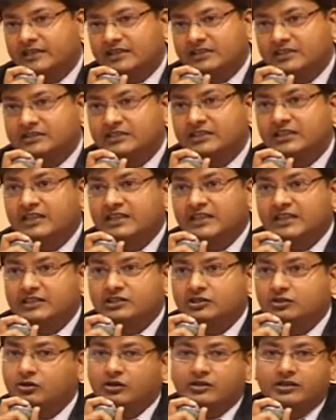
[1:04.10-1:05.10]
feeling is,
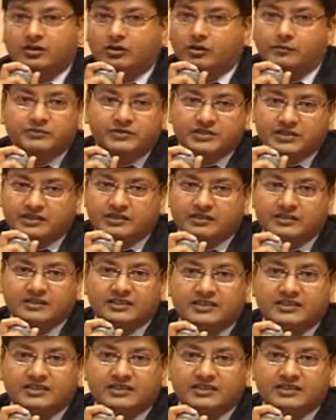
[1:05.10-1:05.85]
it's not an option,